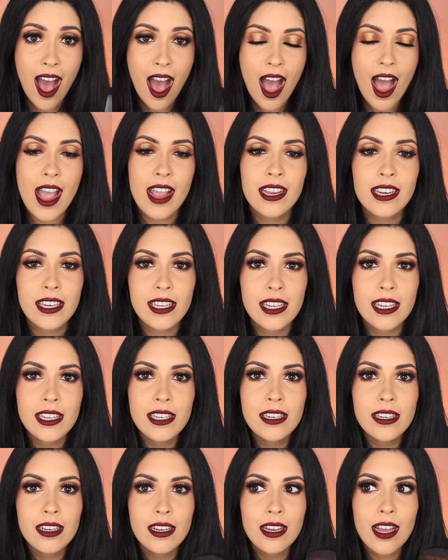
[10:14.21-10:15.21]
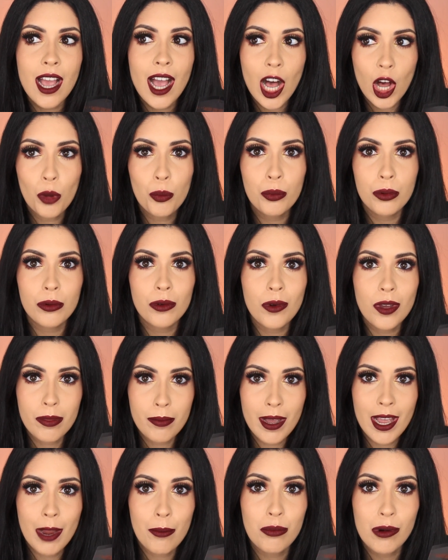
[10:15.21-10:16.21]
I need help with
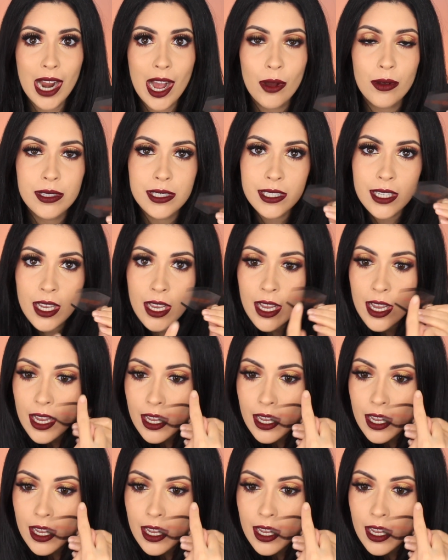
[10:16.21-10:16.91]
my eyebrows,